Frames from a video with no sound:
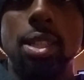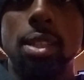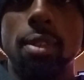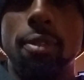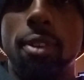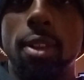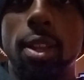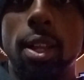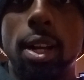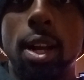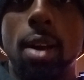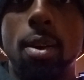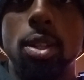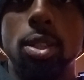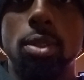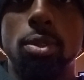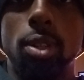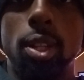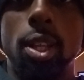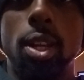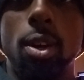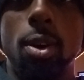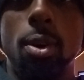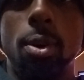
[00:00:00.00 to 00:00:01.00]
It felt like I was
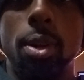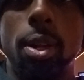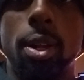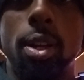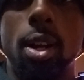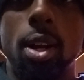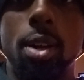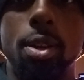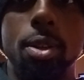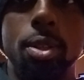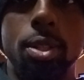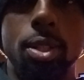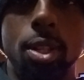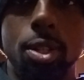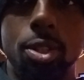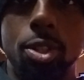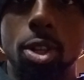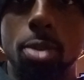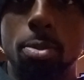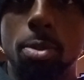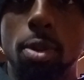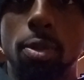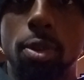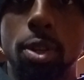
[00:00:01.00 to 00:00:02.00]
really holding the gun using the
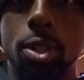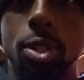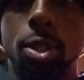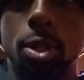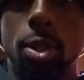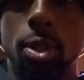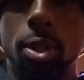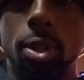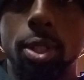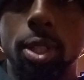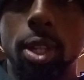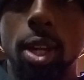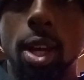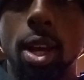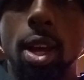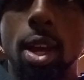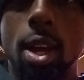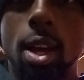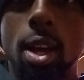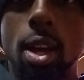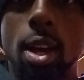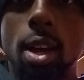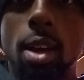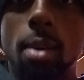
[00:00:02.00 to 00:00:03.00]
2 Move controllers.
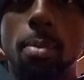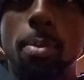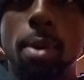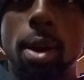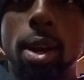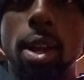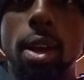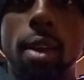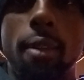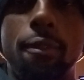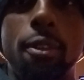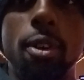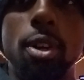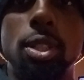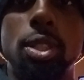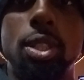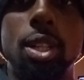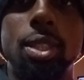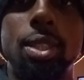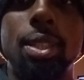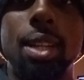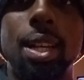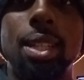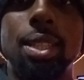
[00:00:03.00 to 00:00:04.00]
But it feels
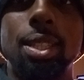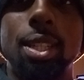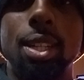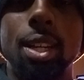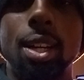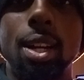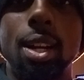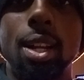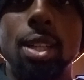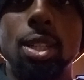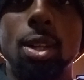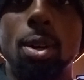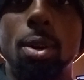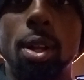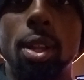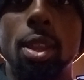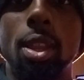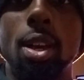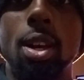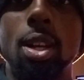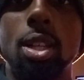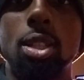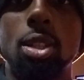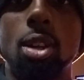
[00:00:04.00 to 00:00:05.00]
just as good as holding
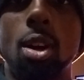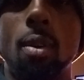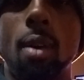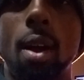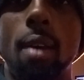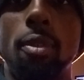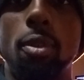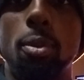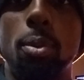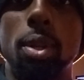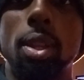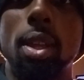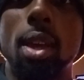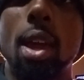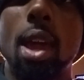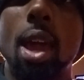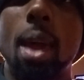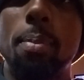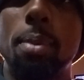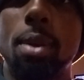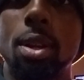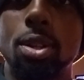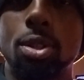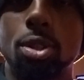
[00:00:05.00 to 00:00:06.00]
the assault rifle with the
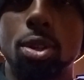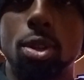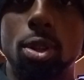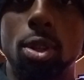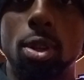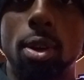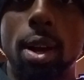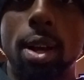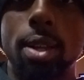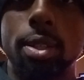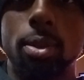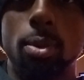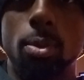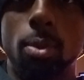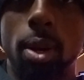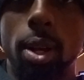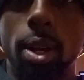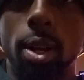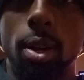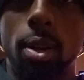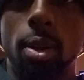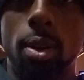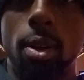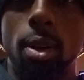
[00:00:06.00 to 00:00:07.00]
aim controller as
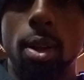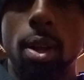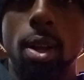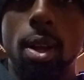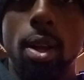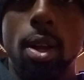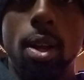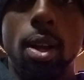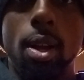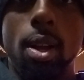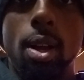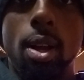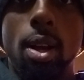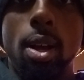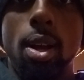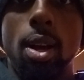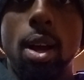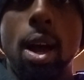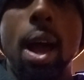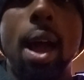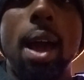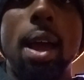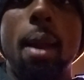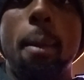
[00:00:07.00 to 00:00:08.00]
well.
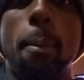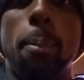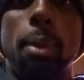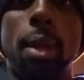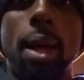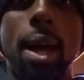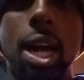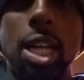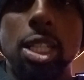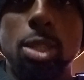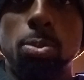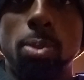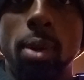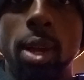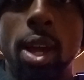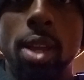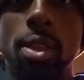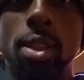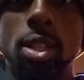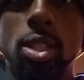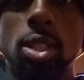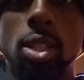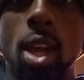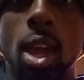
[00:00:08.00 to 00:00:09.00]
I had a blast playing
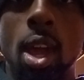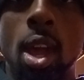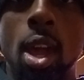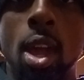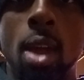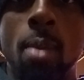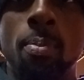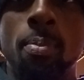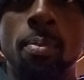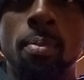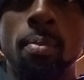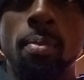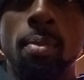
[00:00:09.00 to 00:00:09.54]
this game.